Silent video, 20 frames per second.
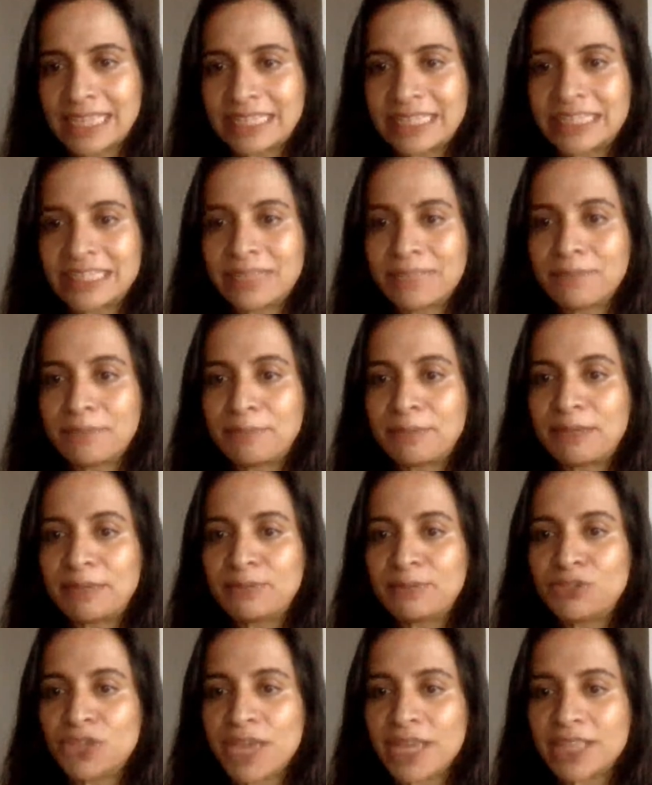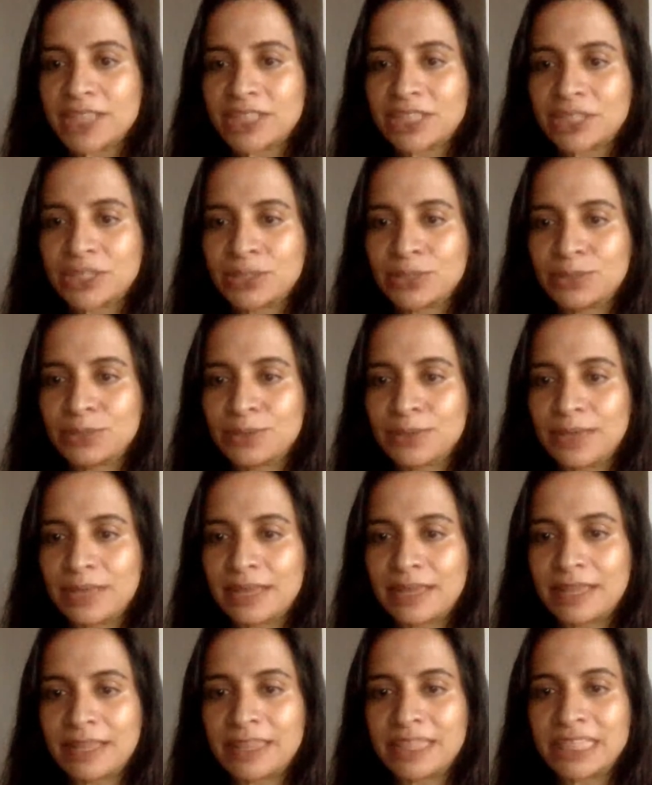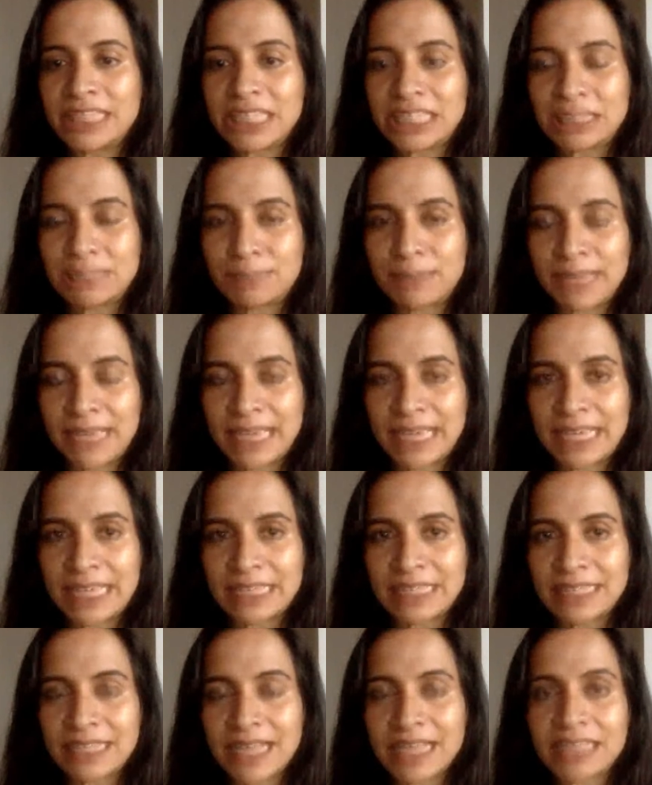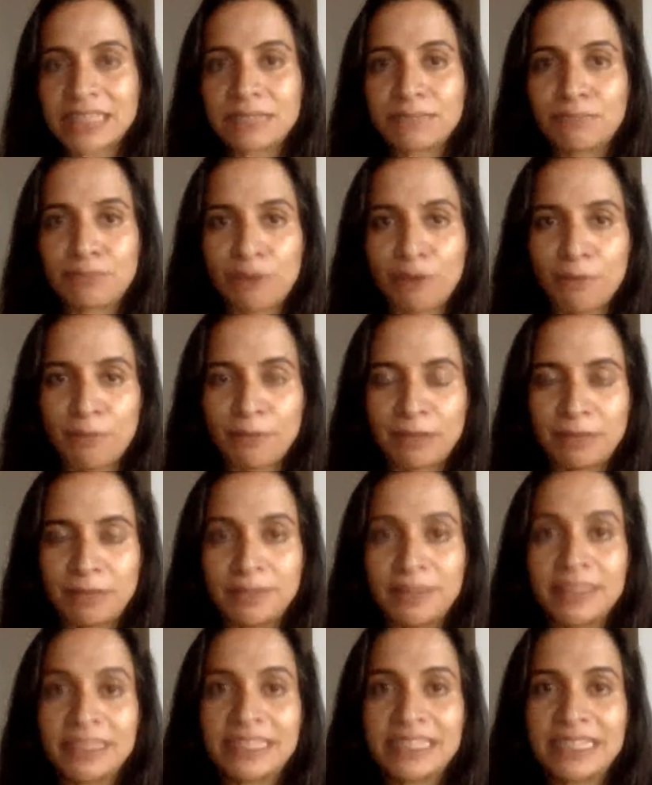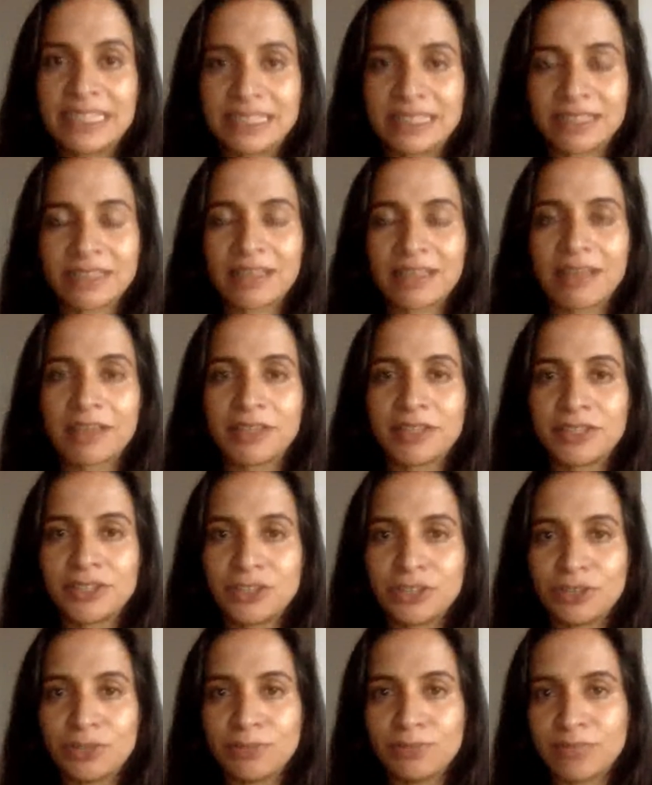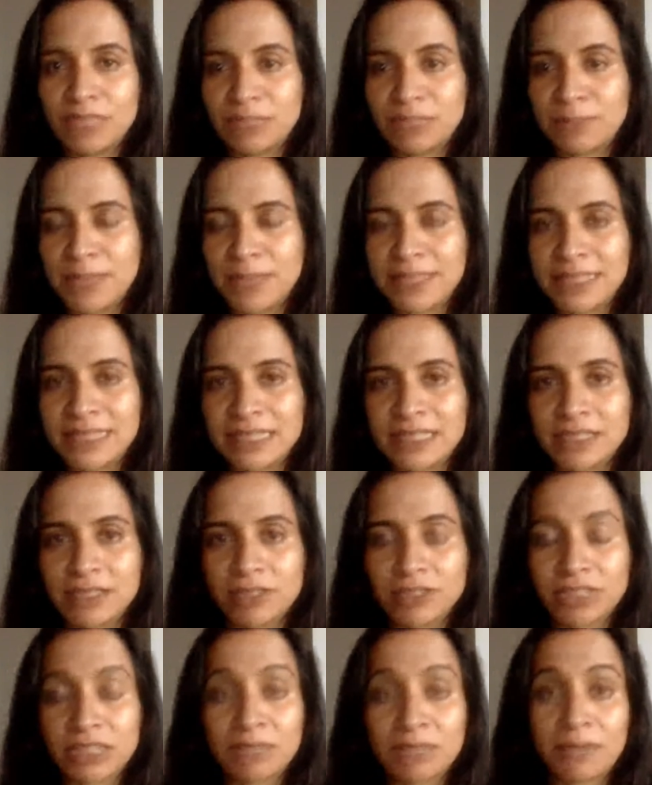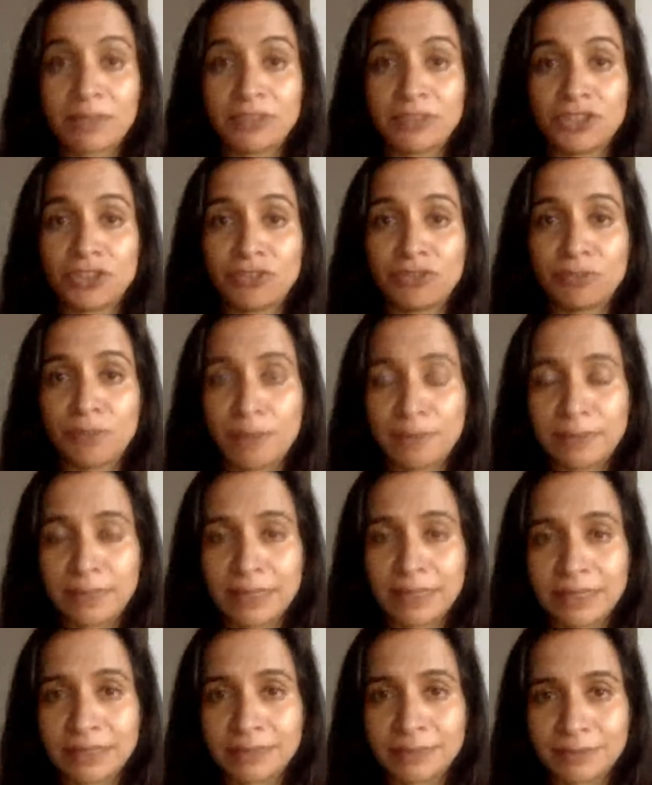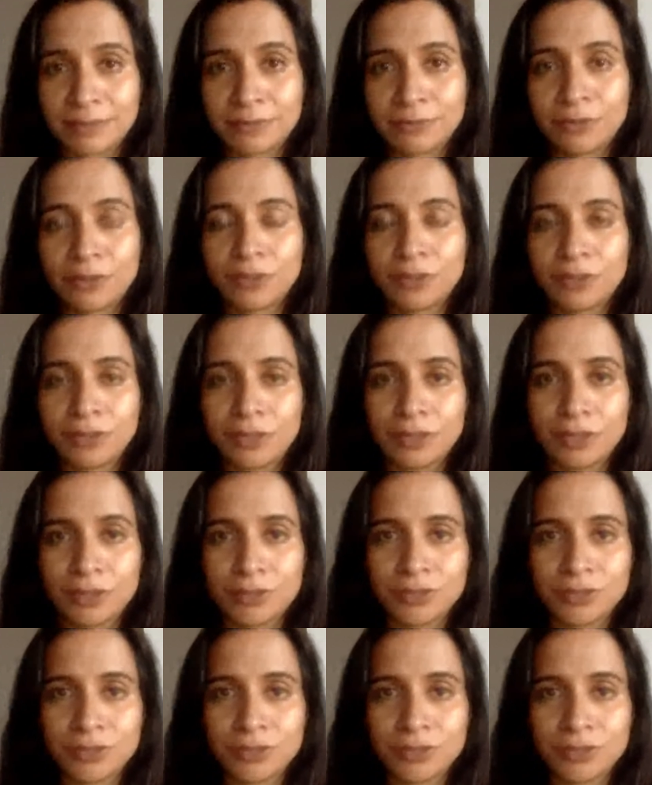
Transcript: Did some people object to uh, the displays as a problem? And this is, I assume, this person is asking about the general public rather than